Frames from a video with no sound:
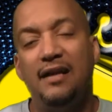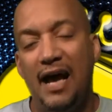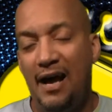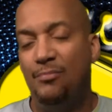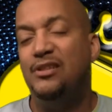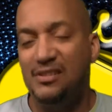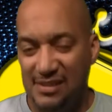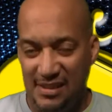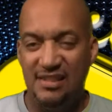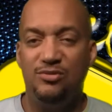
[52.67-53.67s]
I must
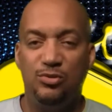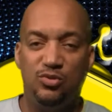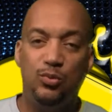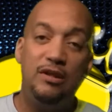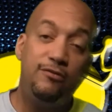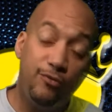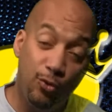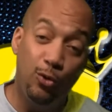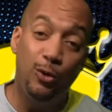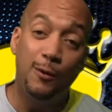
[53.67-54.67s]
say, this was week
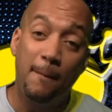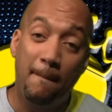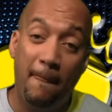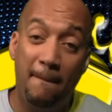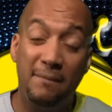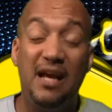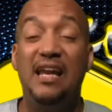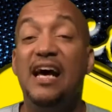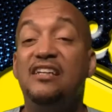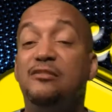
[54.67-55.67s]
four a
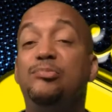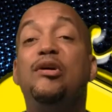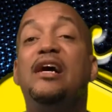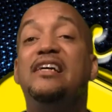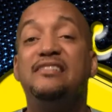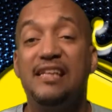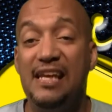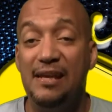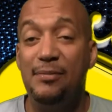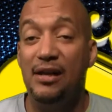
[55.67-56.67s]
lot of surprise
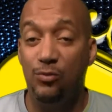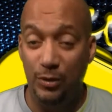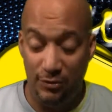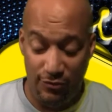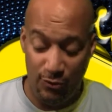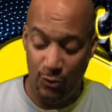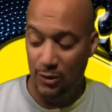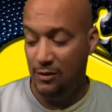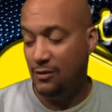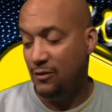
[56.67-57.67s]
came out of week four.
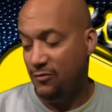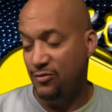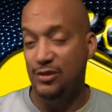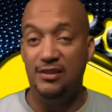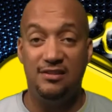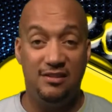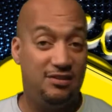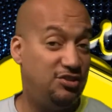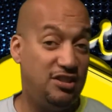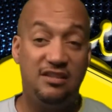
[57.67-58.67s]
For instance,
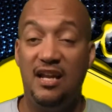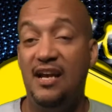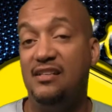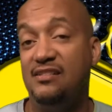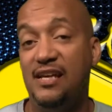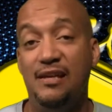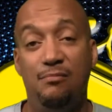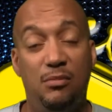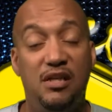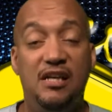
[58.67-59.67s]
just last night,
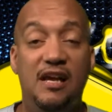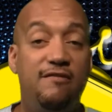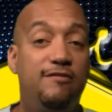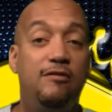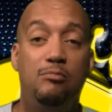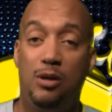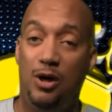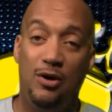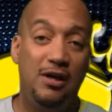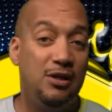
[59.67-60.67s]
Monday Night Football,
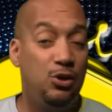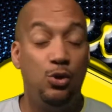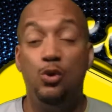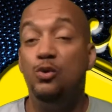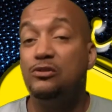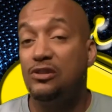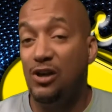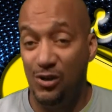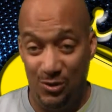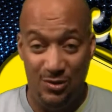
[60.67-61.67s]
who
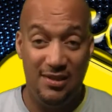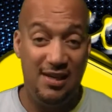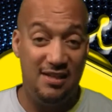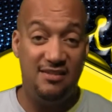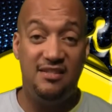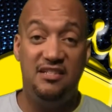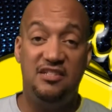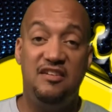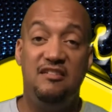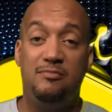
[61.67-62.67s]
saw Kansas
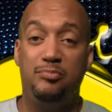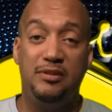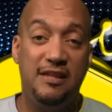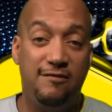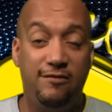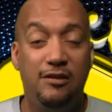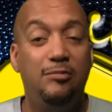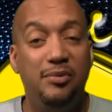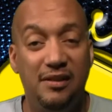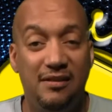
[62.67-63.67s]
City Chiefs put their foot
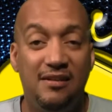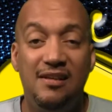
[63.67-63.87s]
up in